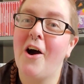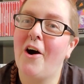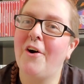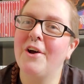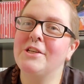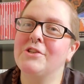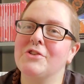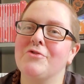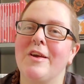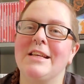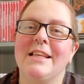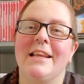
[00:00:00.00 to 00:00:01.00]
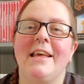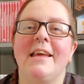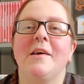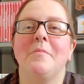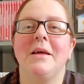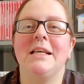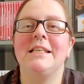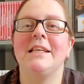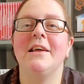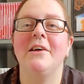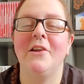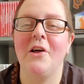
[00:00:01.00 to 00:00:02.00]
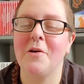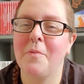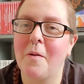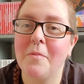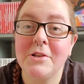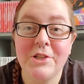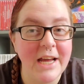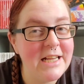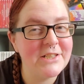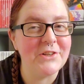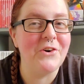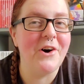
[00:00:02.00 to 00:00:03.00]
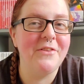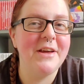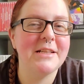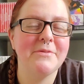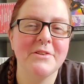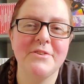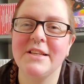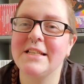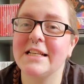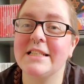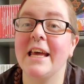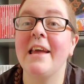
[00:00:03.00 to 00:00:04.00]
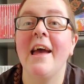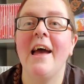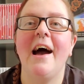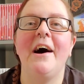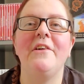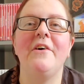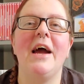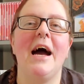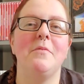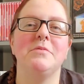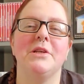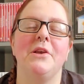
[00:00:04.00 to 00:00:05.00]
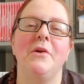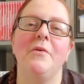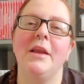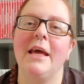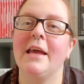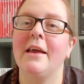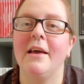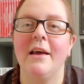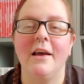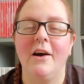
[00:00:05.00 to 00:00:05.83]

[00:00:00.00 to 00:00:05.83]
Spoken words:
I just recently completed Lollipop Chainsaw on the Xbox 360, and I absolutely,